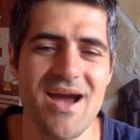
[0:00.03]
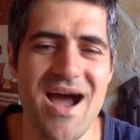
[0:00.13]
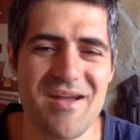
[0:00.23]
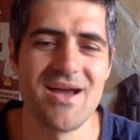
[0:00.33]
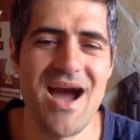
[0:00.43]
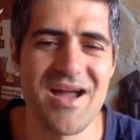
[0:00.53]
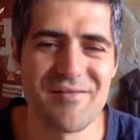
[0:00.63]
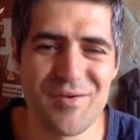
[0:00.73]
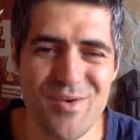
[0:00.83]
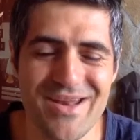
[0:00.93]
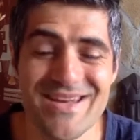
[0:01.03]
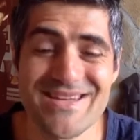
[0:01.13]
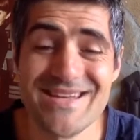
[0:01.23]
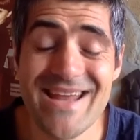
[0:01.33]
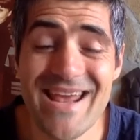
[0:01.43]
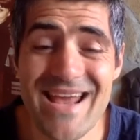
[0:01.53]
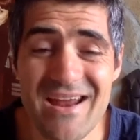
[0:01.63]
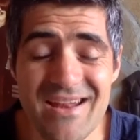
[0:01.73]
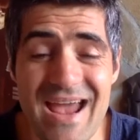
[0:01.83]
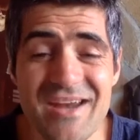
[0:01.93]
Hi, hi everyone. Today
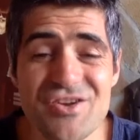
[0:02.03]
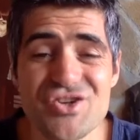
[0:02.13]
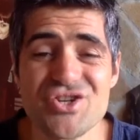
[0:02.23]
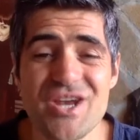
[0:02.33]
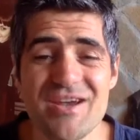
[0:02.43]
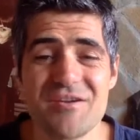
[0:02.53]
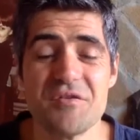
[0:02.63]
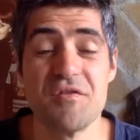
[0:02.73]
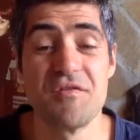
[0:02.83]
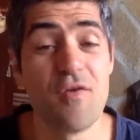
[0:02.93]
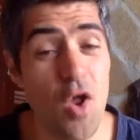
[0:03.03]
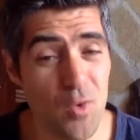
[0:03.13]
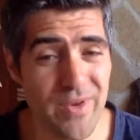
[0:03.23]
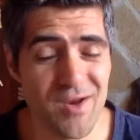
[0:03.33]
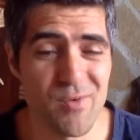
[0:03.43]
I'd like to share the following